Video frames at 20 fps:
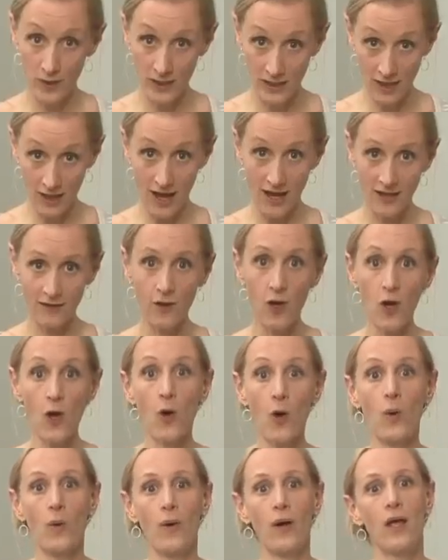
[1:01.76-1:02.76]
realize,
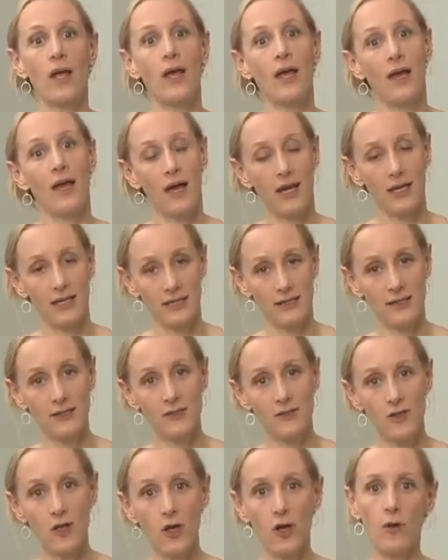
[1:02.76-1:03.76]
oh, I need the
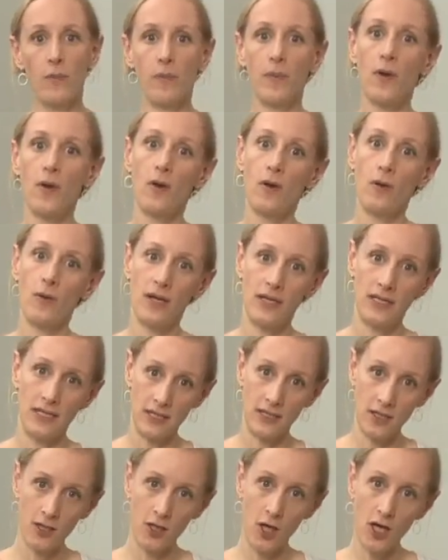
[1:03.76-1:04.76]
soap, oh, I
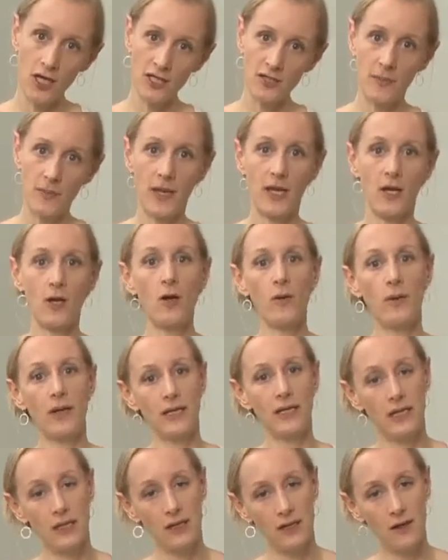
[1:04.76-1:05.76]
need a gauze pad, oh, I
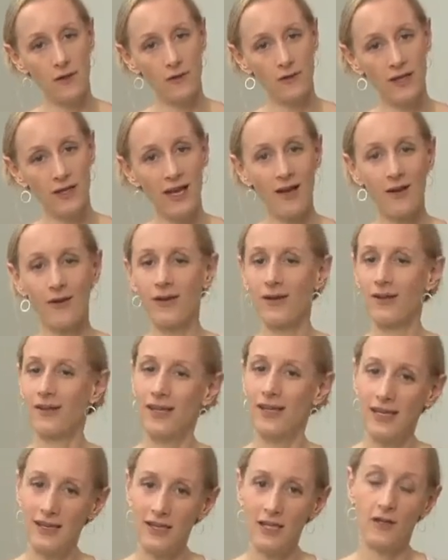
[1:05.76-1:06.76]
need another
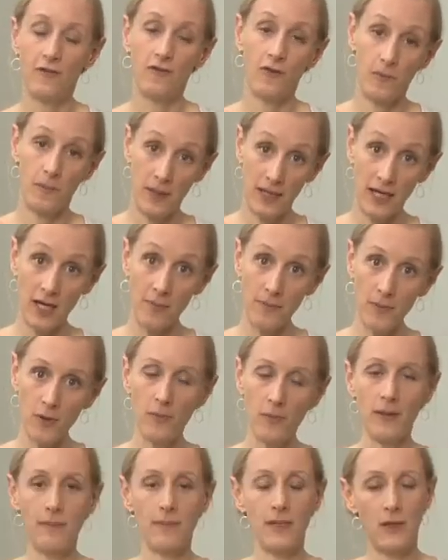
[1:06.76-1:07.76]
towel. Then you have to pick up
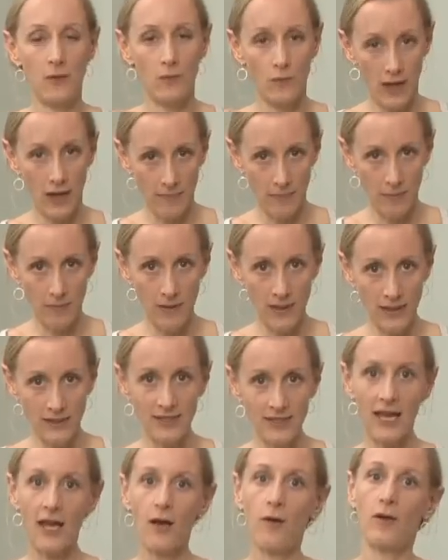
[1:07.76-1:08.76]
your baby and wrap him in a
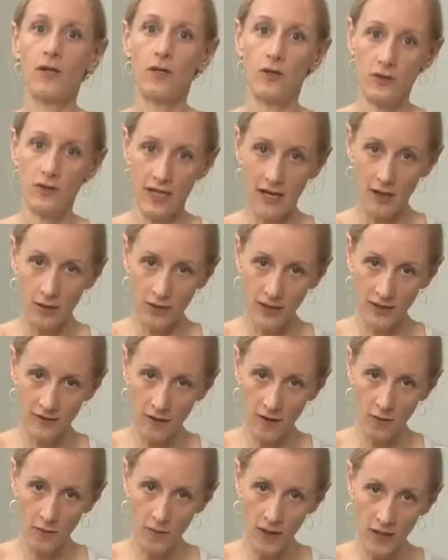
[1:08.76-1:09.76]
towel, and your towel
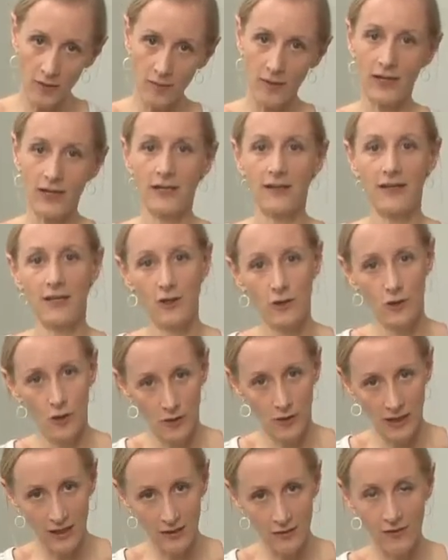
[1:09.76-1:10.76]
gets all wet already, and then you
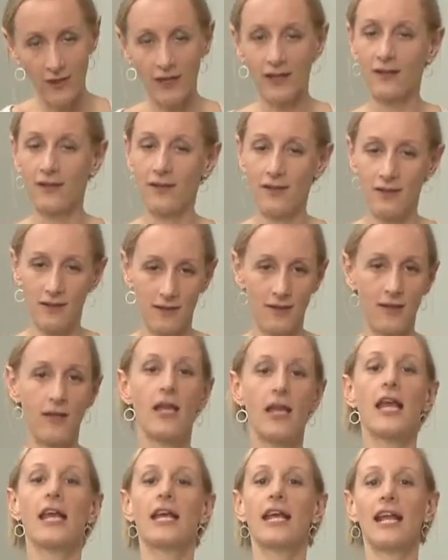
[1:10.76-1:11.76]
go get your thing. No.
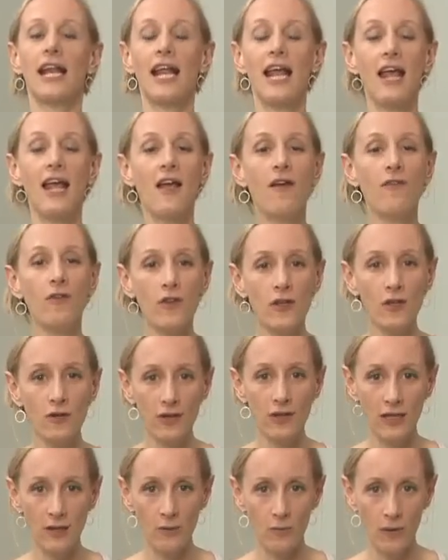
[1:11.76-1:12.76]
Get everything
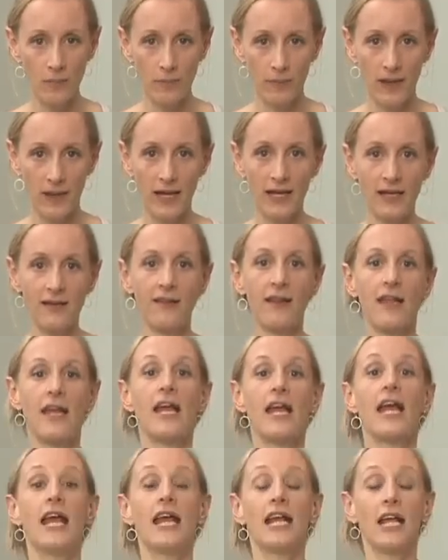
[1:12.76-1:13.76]
you need in one place,
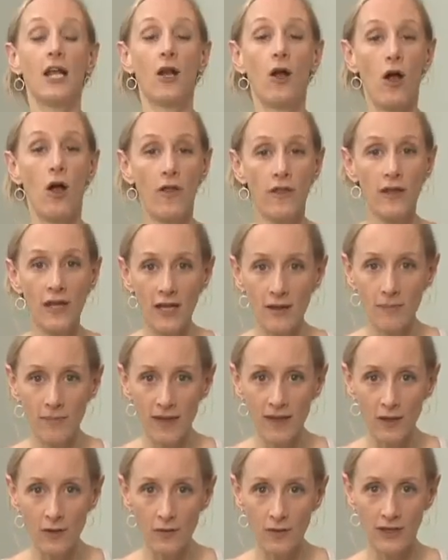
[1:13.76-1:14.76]
get all the
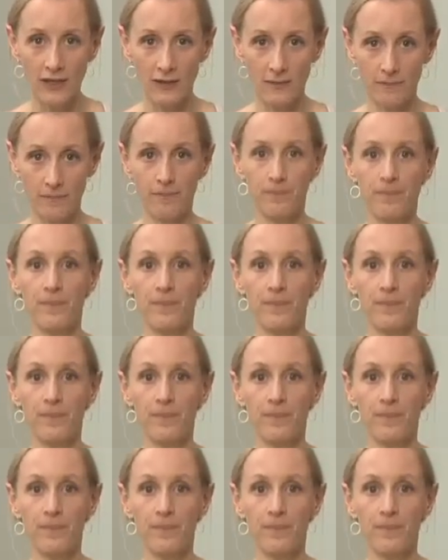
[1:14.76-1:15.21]
items that you need,